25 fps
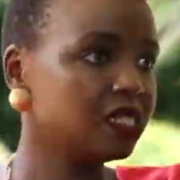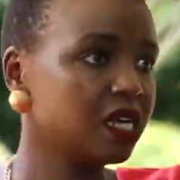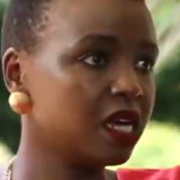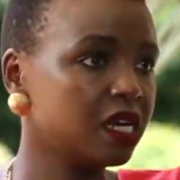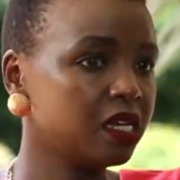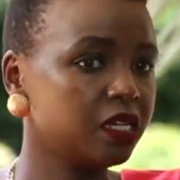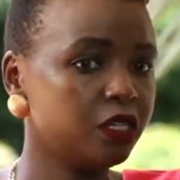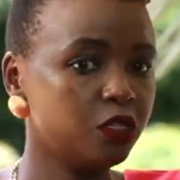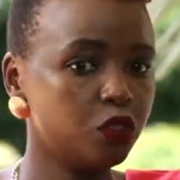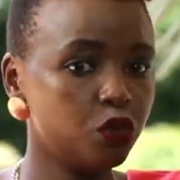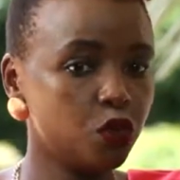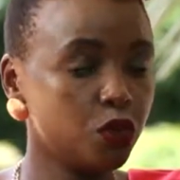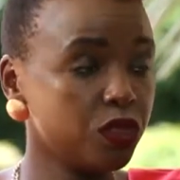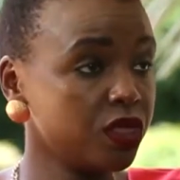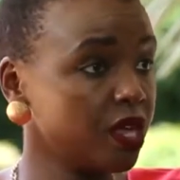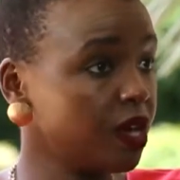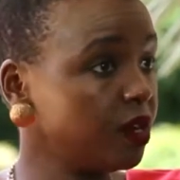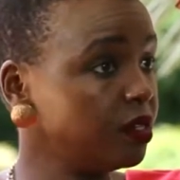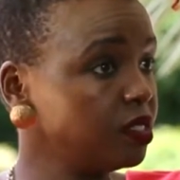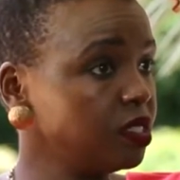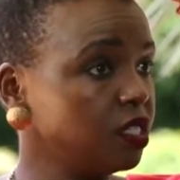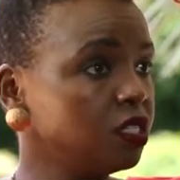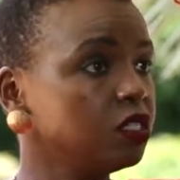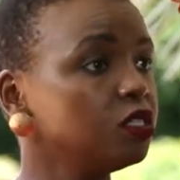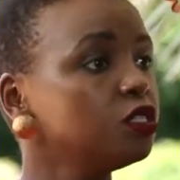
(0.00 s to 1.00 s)
early
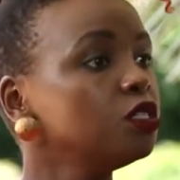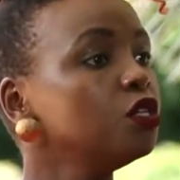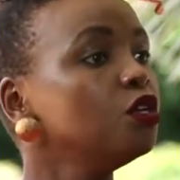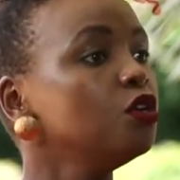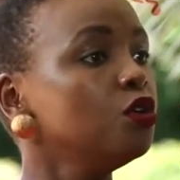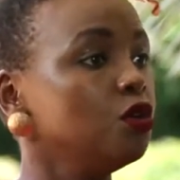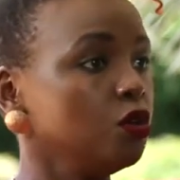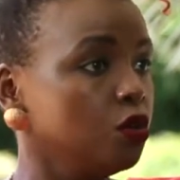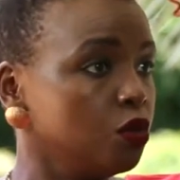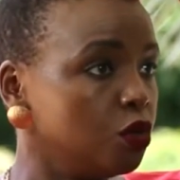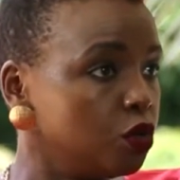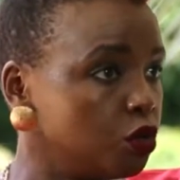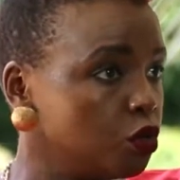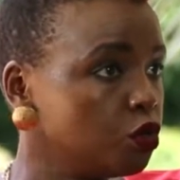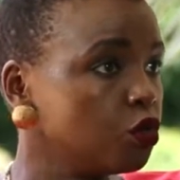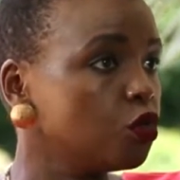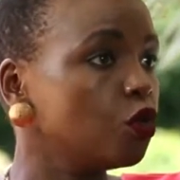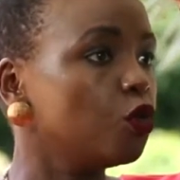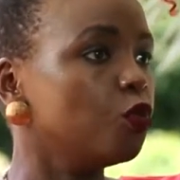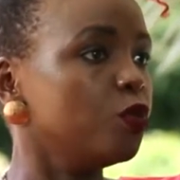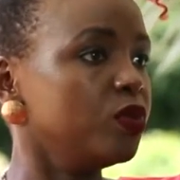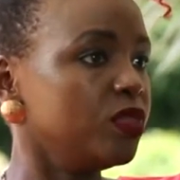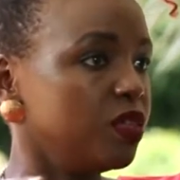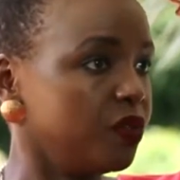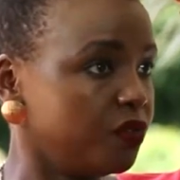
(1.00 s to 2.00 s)
2000s, you
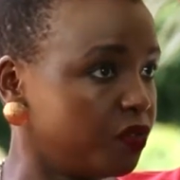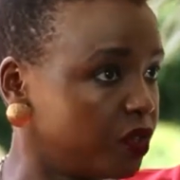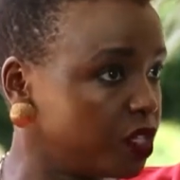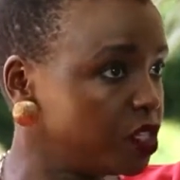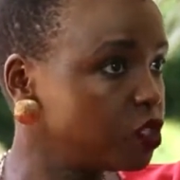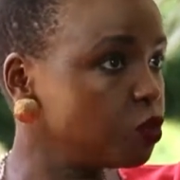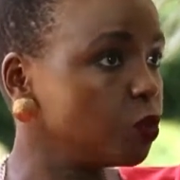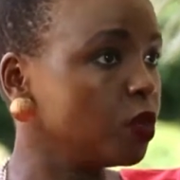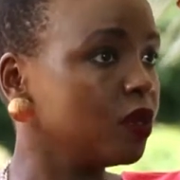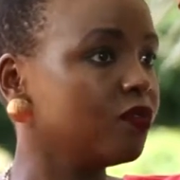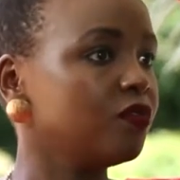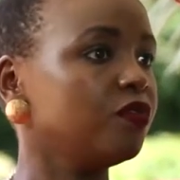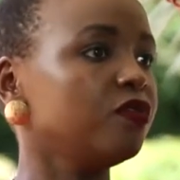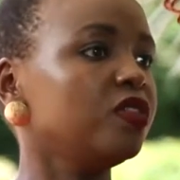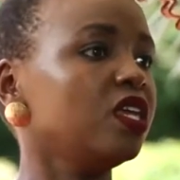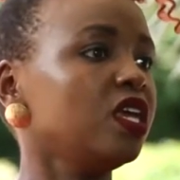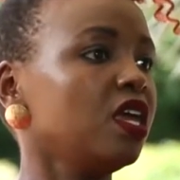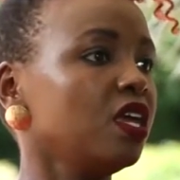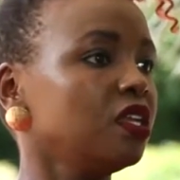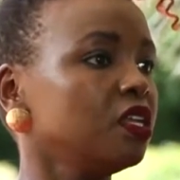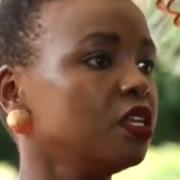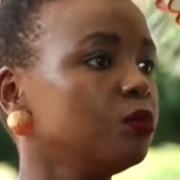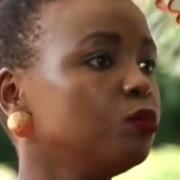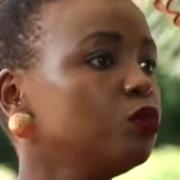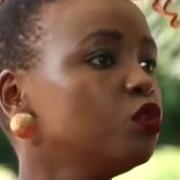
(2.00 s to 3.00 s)
know, with the first wave of the
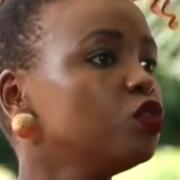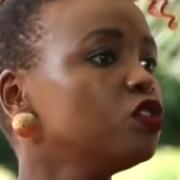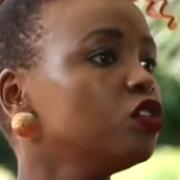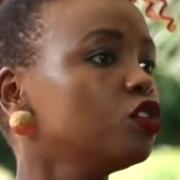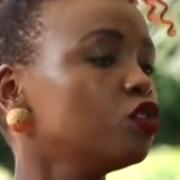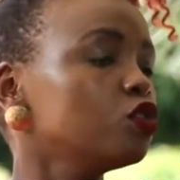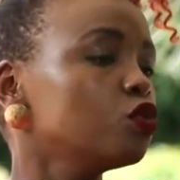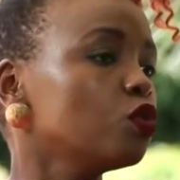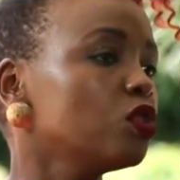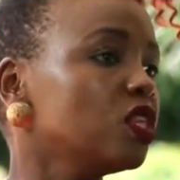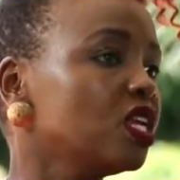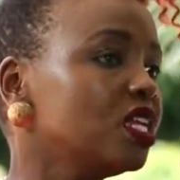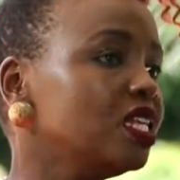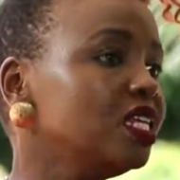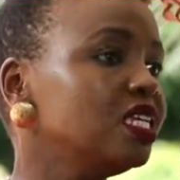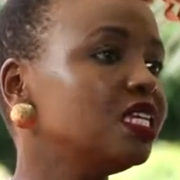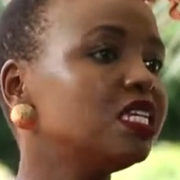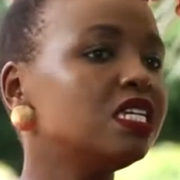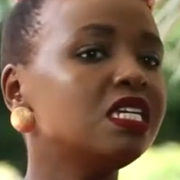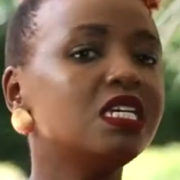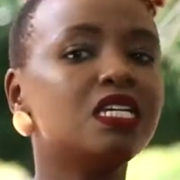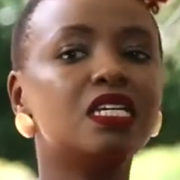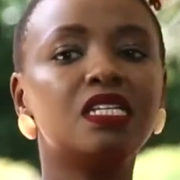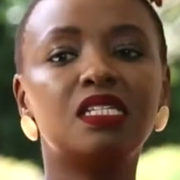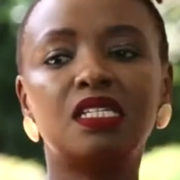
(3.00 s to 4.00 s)
Kenyan music. So the
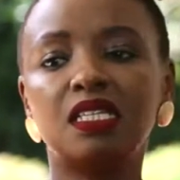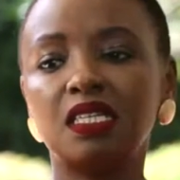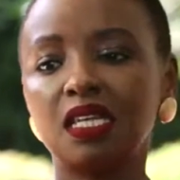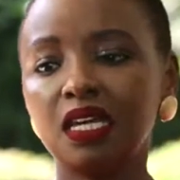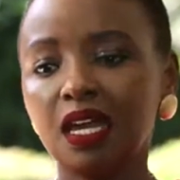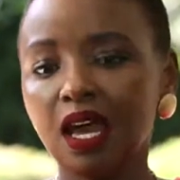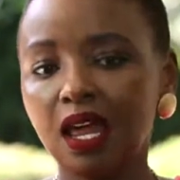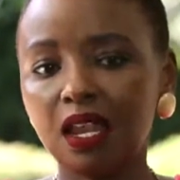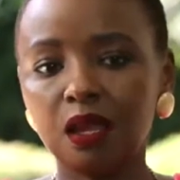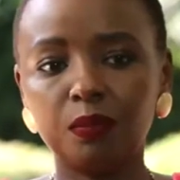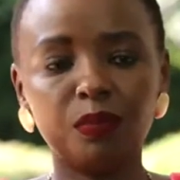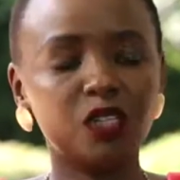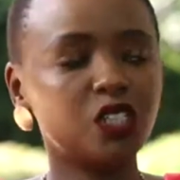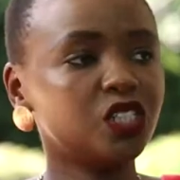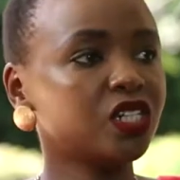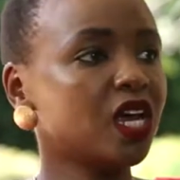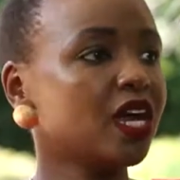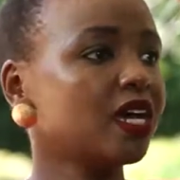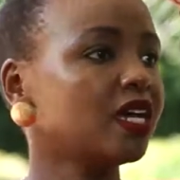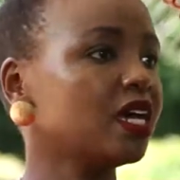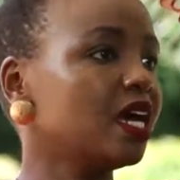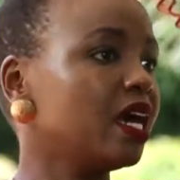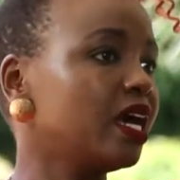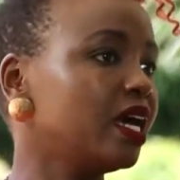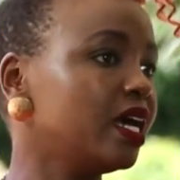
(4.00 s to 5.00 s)
Nikis and the
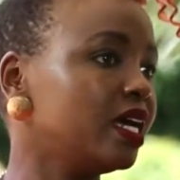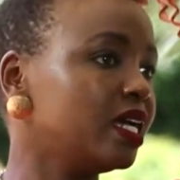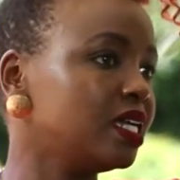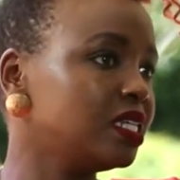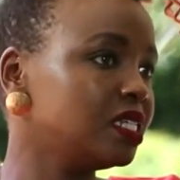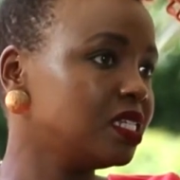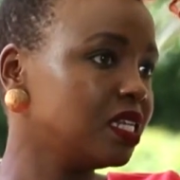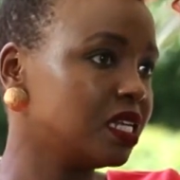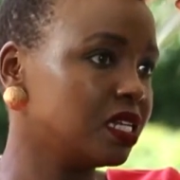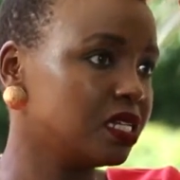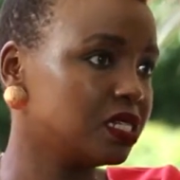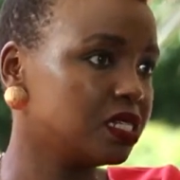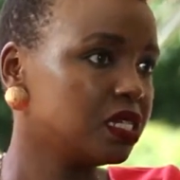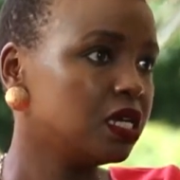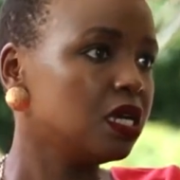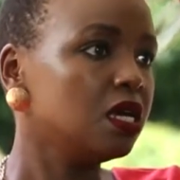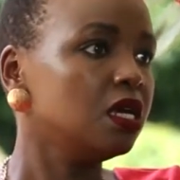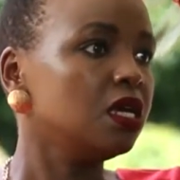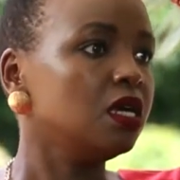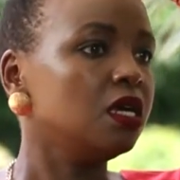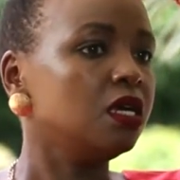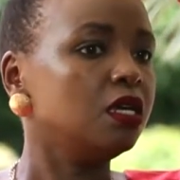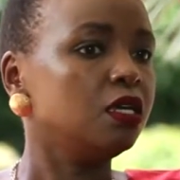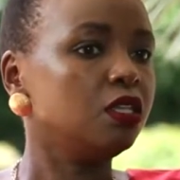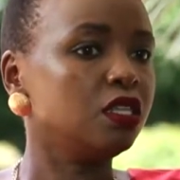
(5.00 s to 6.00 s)
Kalamashakas and
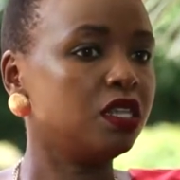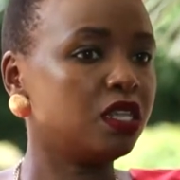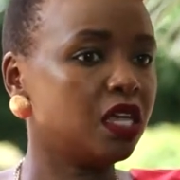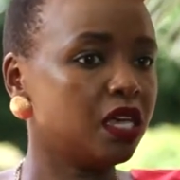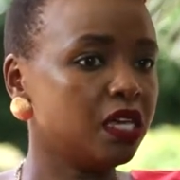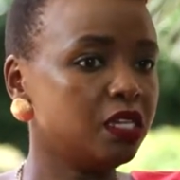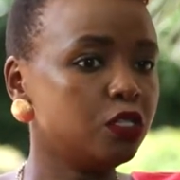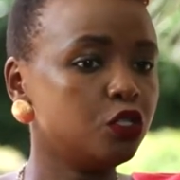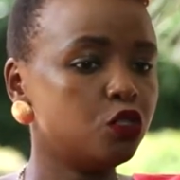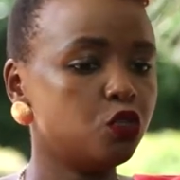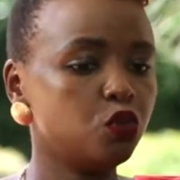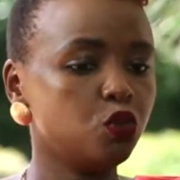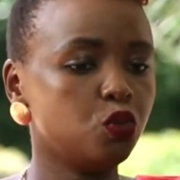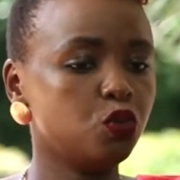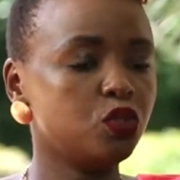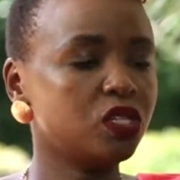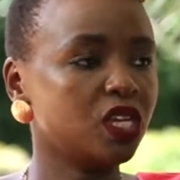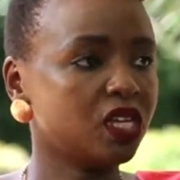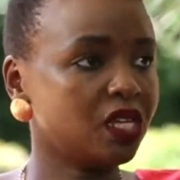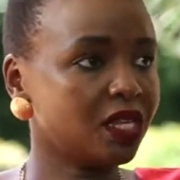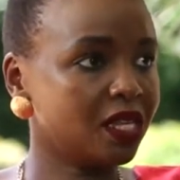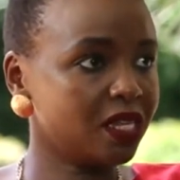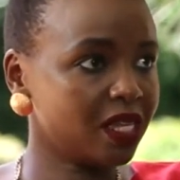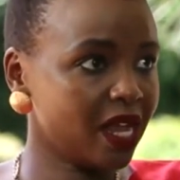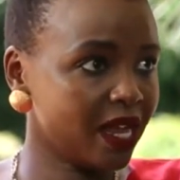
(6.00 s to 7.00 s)
the Intus.
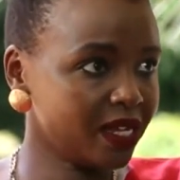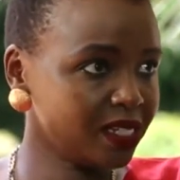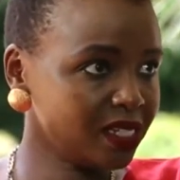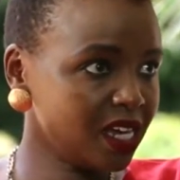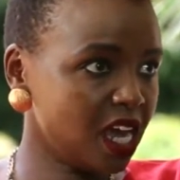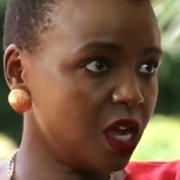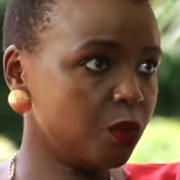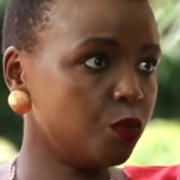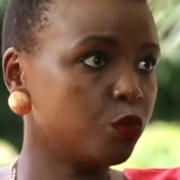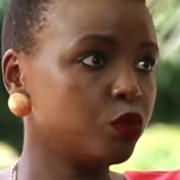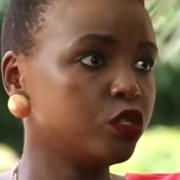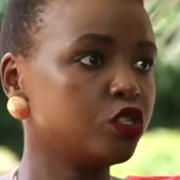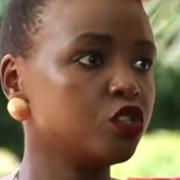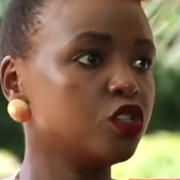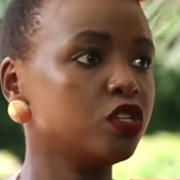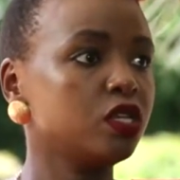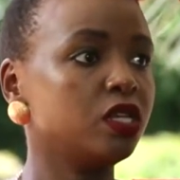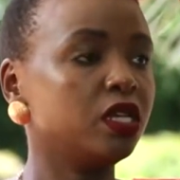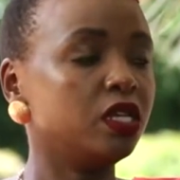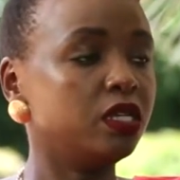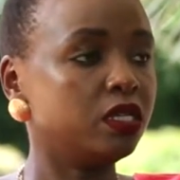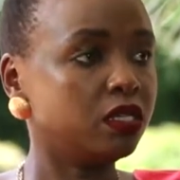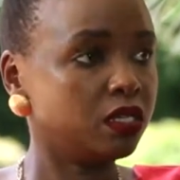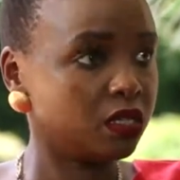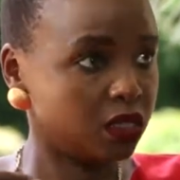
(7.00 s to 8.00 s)
And that time was
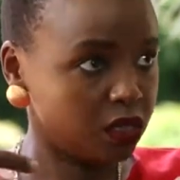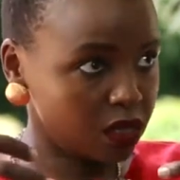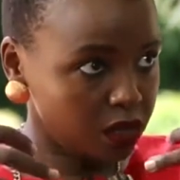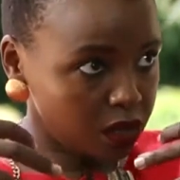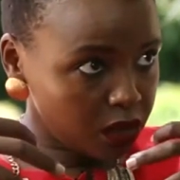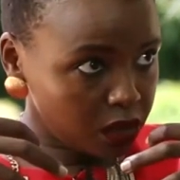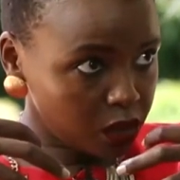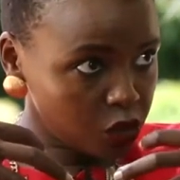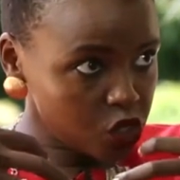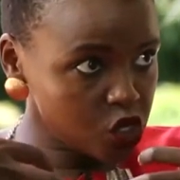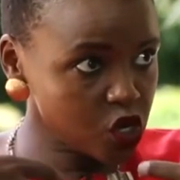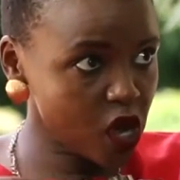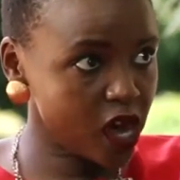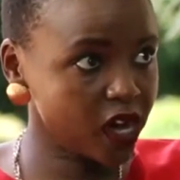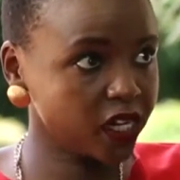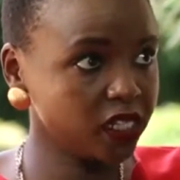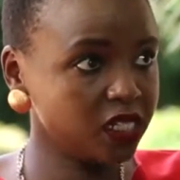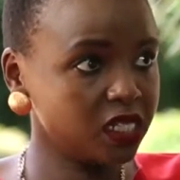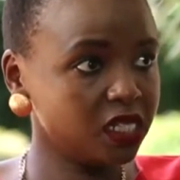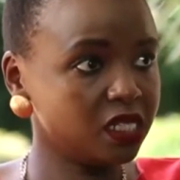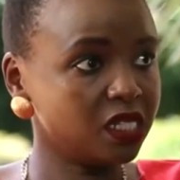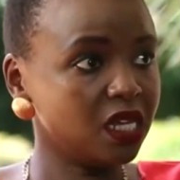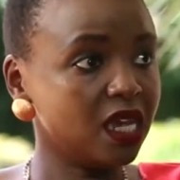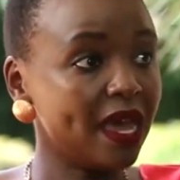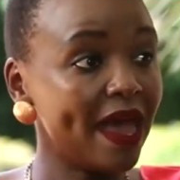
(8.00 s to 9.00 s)
trying
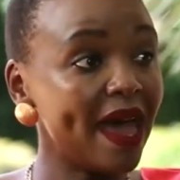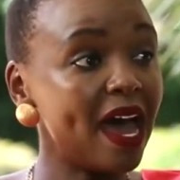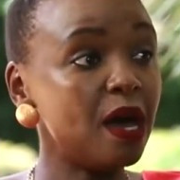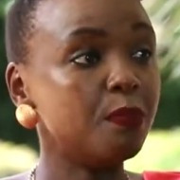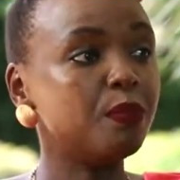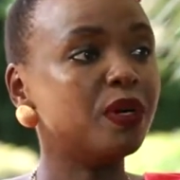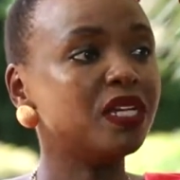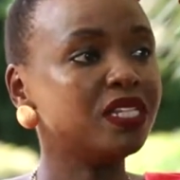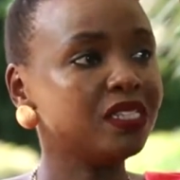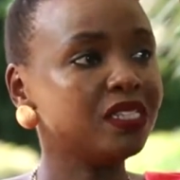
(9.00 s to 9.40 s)
to say urban